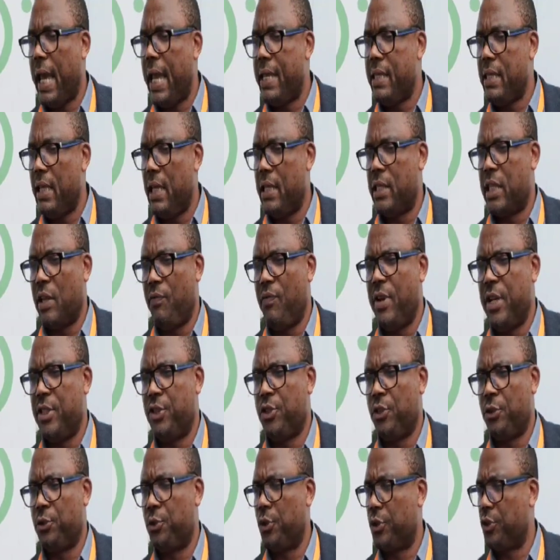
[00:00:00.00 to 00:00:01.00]
any
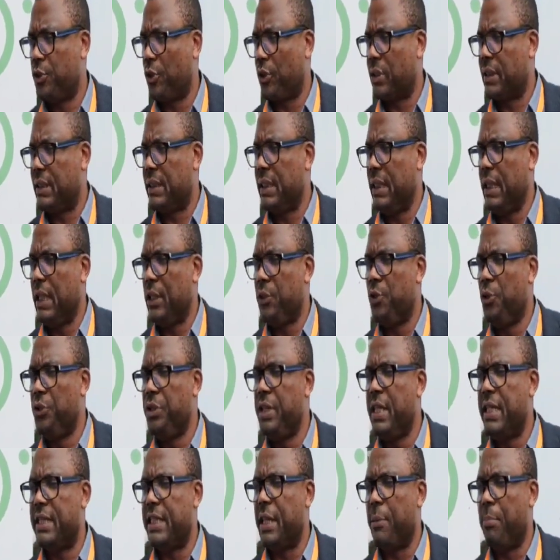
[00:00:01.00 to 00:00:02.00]
intervention to succeed, you
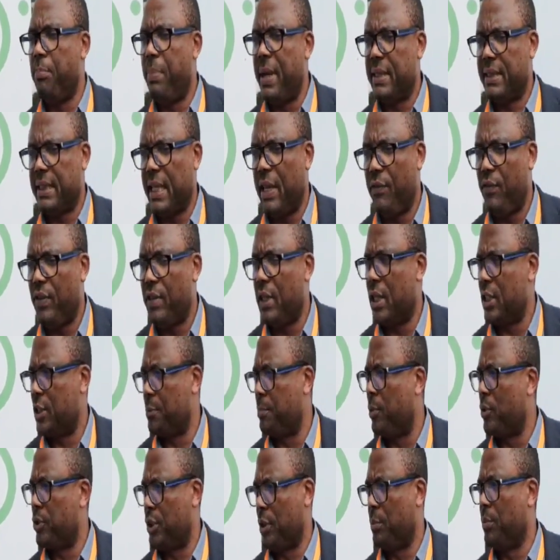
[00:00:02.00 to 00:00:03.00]
need the best evidence
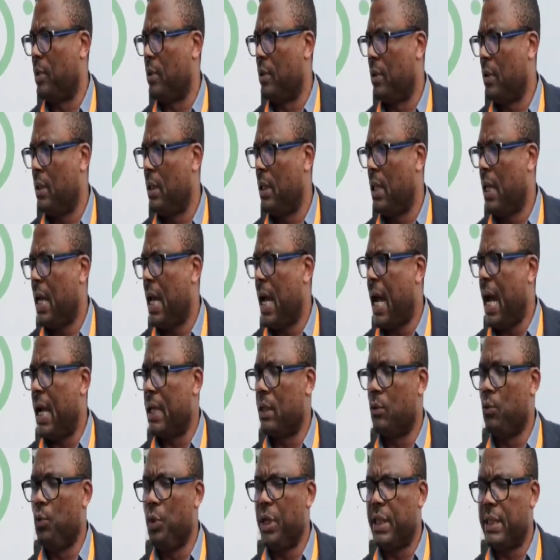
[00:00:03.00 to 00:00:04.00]
possible.
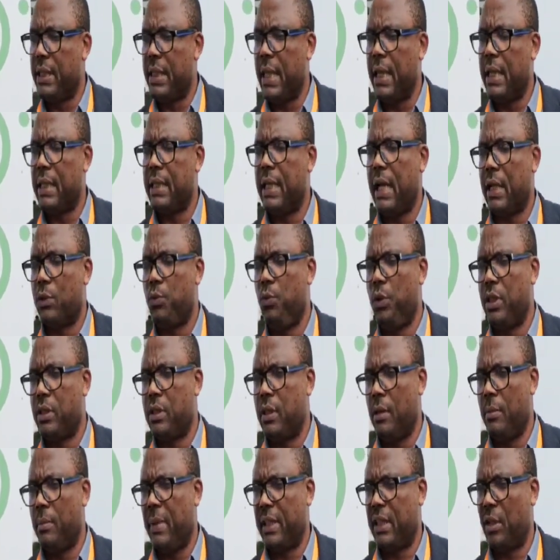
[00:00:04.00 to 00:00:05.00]
And we think that with
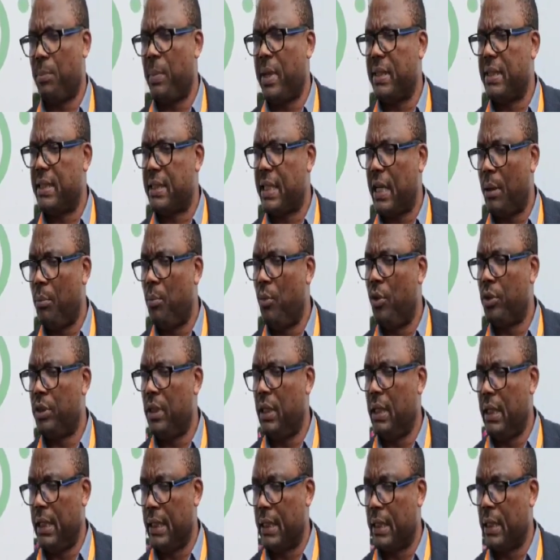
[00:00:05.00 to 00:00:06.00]
the mathematical
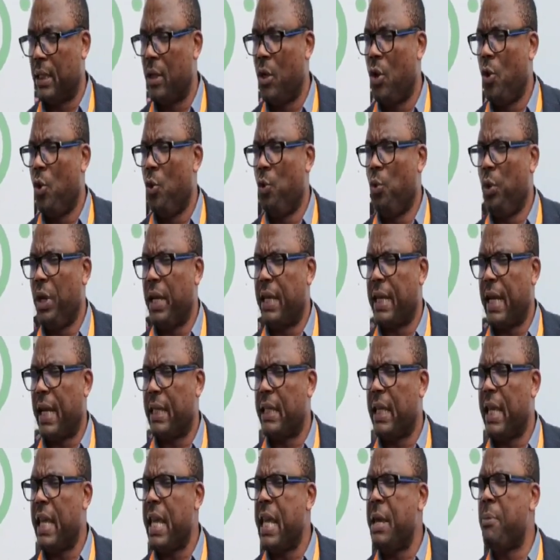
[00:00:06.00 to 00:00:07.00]
modeling, we
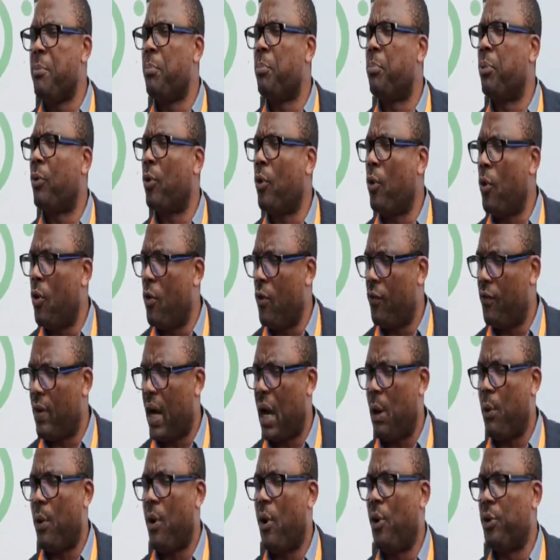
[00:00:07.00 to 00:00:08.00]
can improve
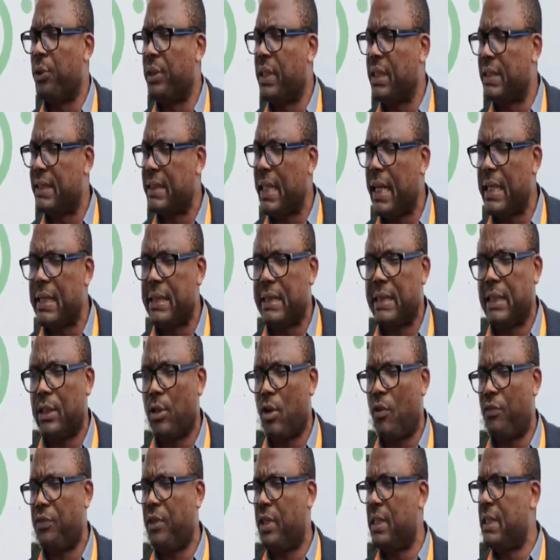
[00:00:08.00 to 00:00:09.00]
our
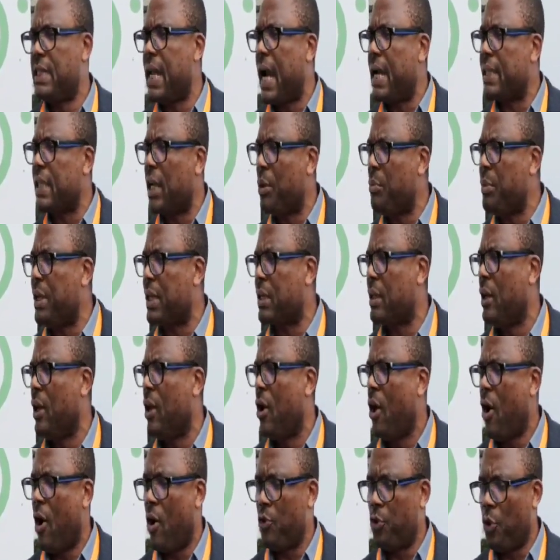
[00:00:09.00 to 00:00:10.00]
understanding of the dynamic,
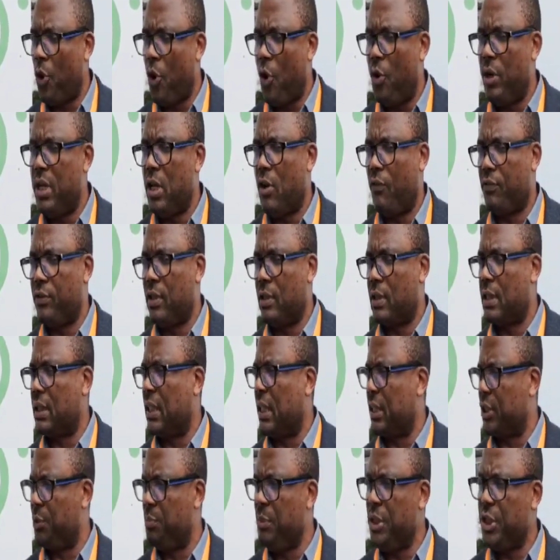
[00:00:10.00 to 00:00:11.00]
not only of the
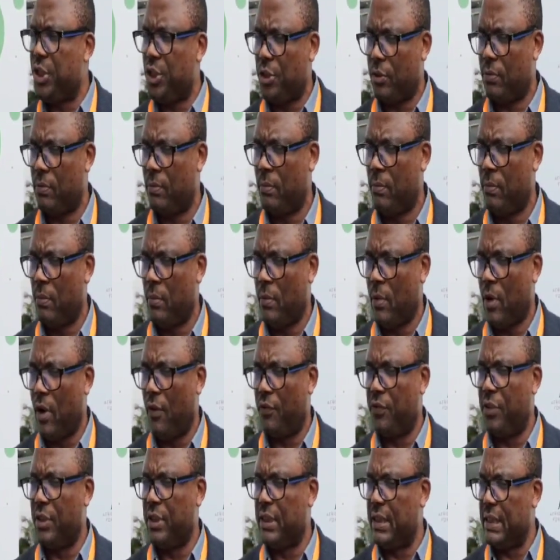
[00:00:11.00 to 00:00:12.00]
transmission,
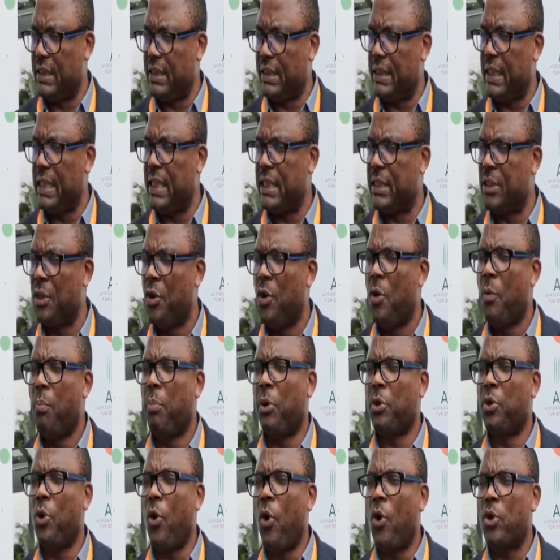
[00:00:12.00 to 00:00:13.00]
of the disease,
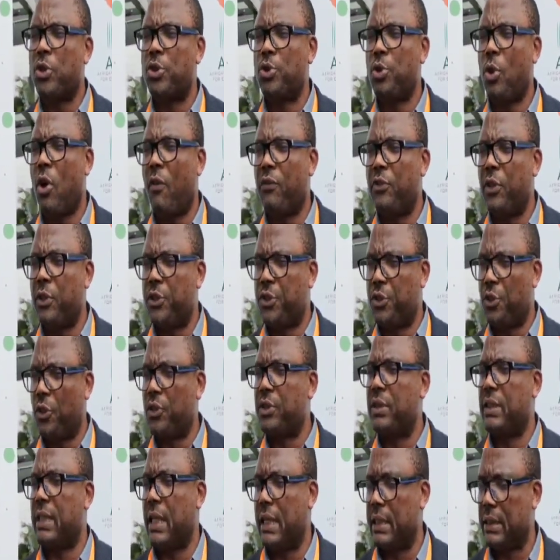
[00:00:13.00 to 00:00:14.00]
but also of the
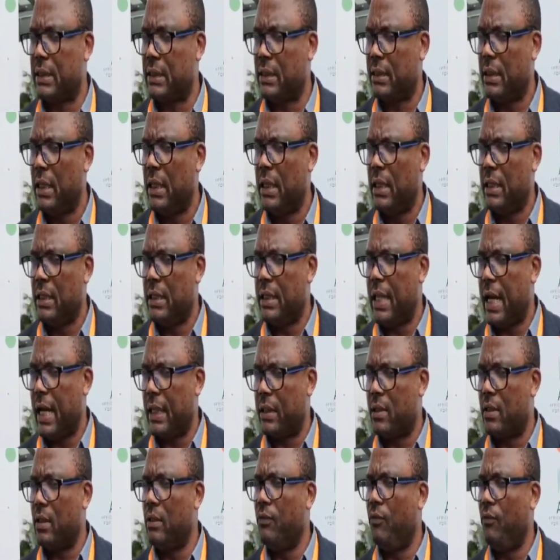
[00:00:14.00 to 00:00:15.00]
success
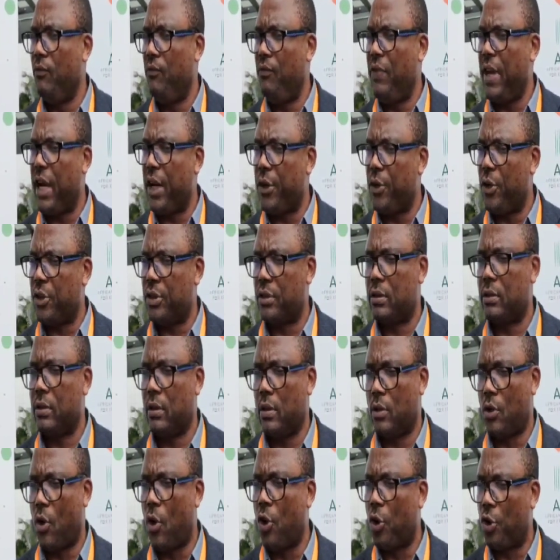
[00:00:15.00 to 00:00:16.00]
that various
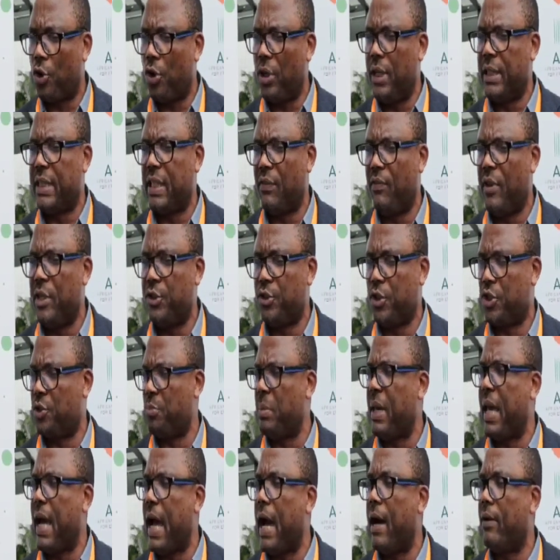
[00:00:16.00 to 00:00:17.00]
control interventions
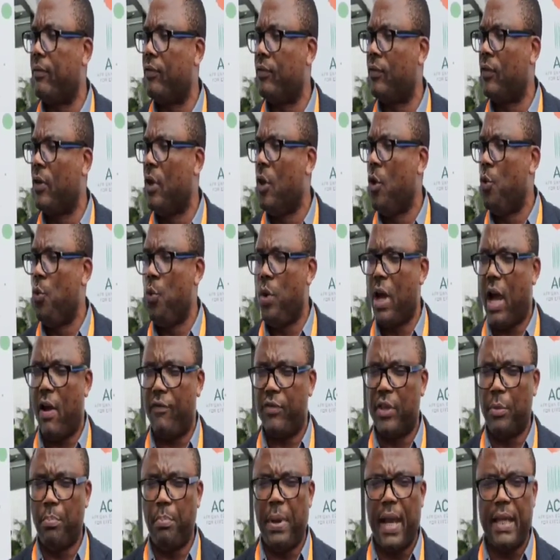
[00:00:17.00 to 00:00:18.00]
may have. We
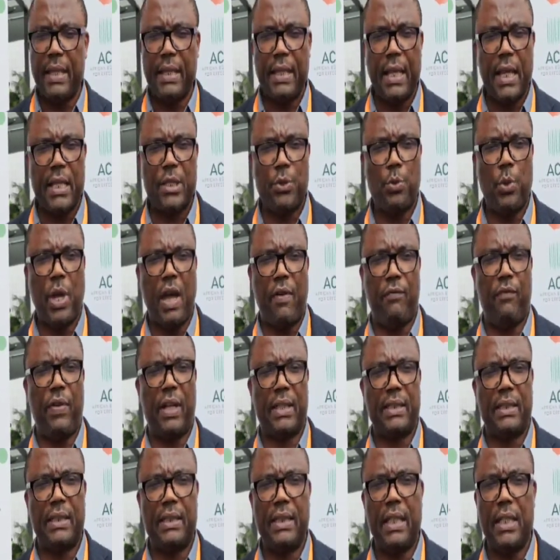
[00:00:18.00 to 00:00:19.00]
have the bed nets, we have
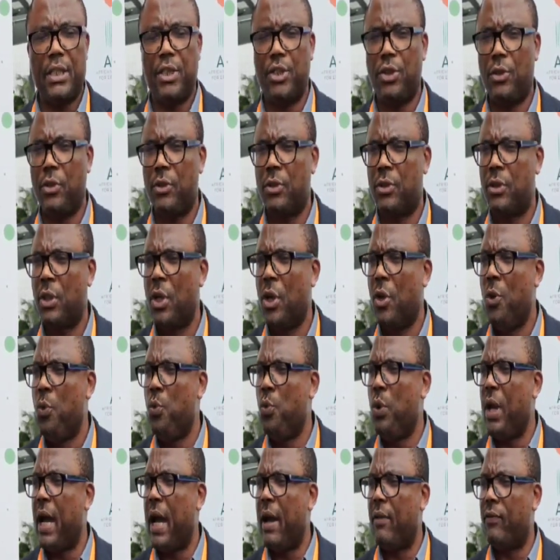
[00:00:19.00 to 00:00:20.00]
vaccinations,
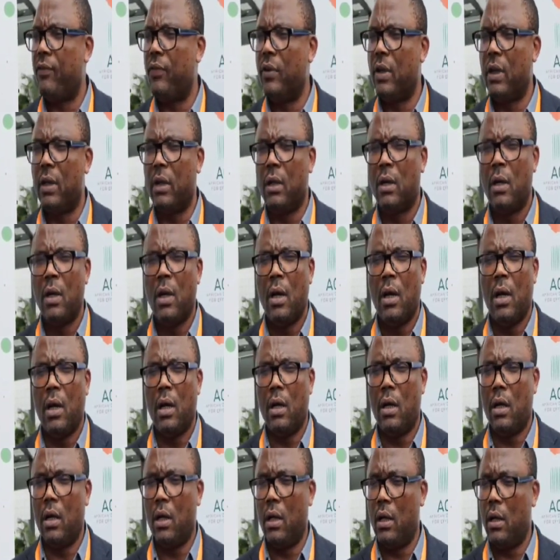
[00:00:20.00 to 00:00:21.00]
we have uh, uh,
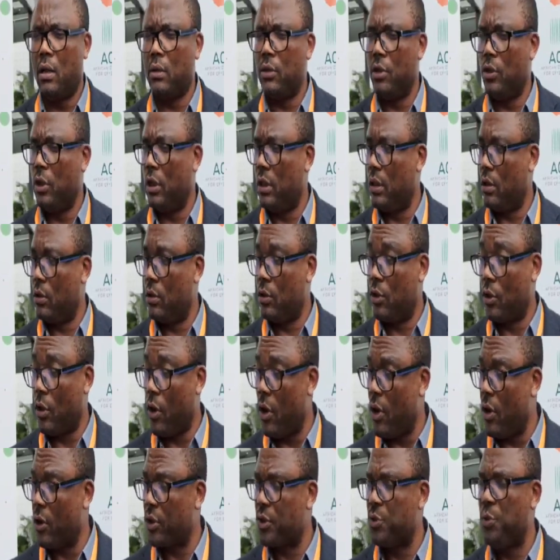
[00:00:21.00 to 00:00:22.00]
uh, uh,
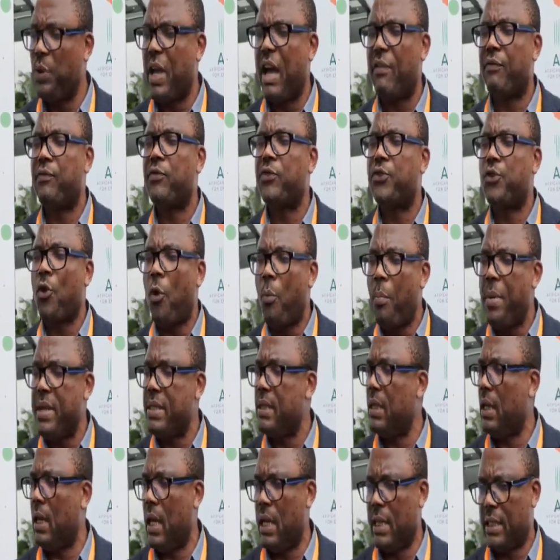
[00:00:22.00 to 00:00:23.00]
drugs, we have so many